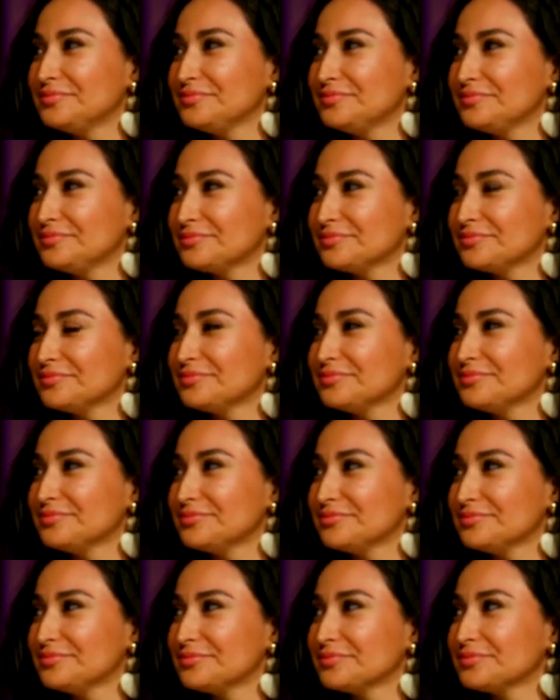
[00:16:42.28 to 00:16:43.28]

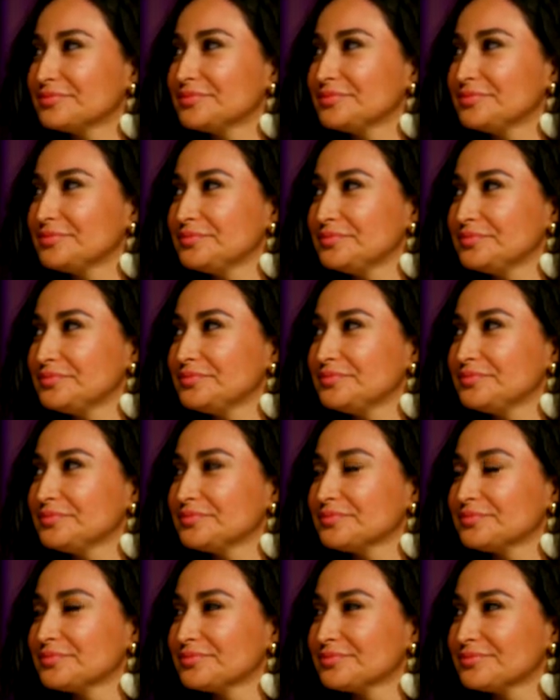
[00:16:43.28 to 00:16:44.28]

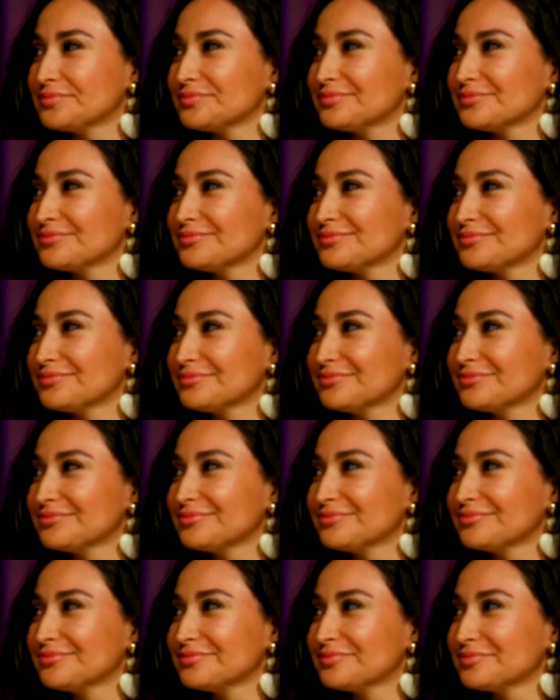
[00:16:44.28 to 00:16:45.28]

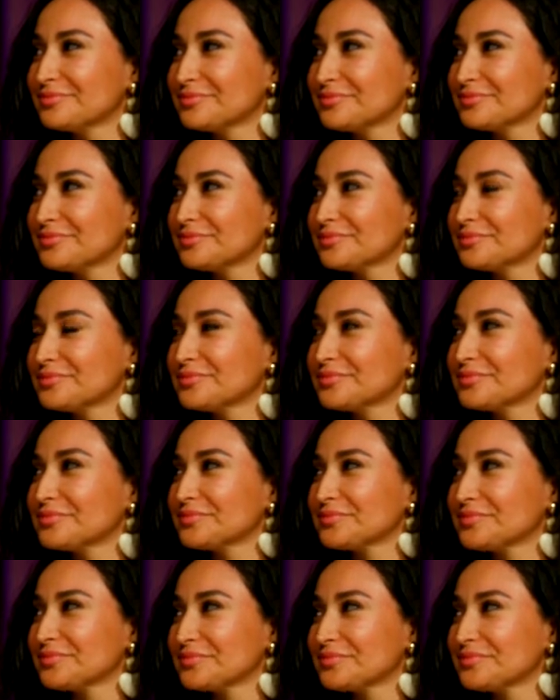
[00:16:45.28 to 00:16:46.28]

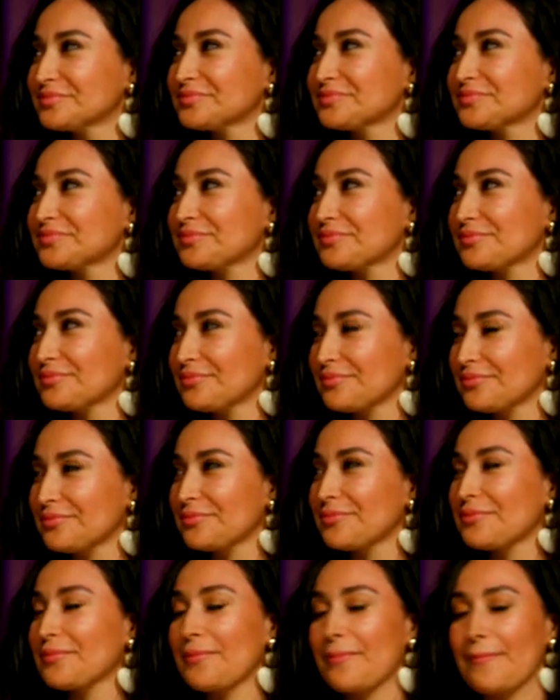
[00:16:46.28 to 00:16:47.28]

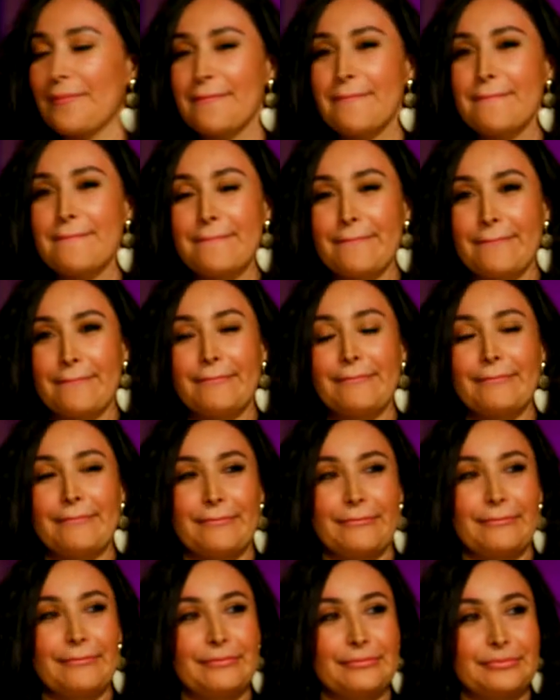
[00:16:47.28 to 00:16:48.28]

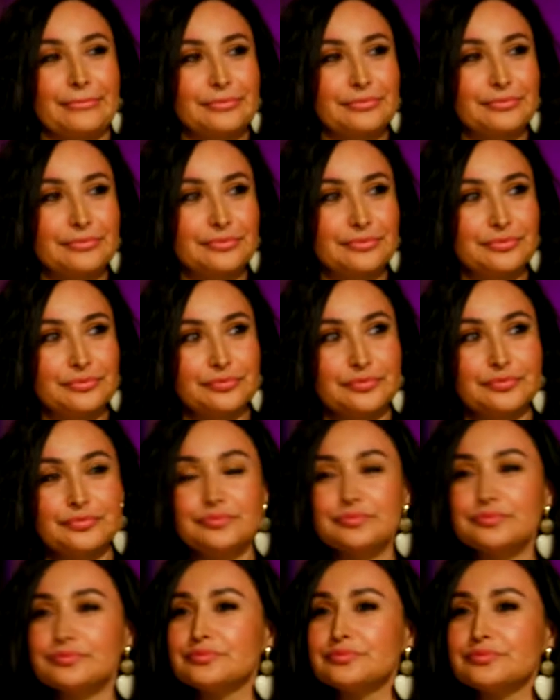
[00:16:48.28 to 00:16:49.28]

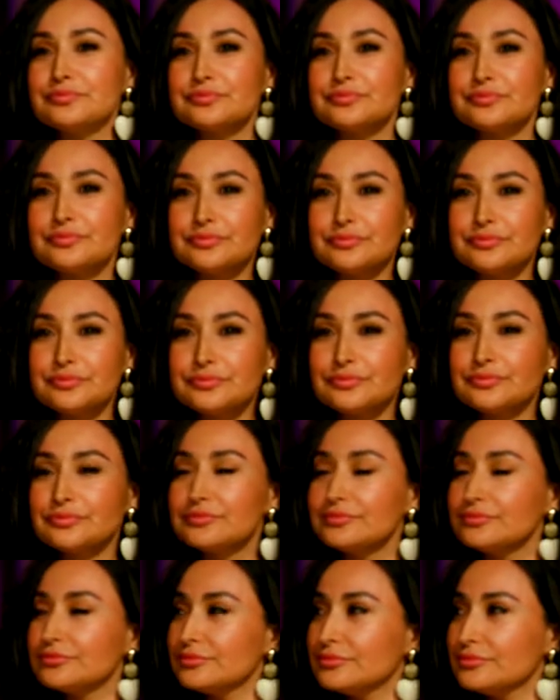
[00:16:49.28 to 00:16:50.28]
(not speaking)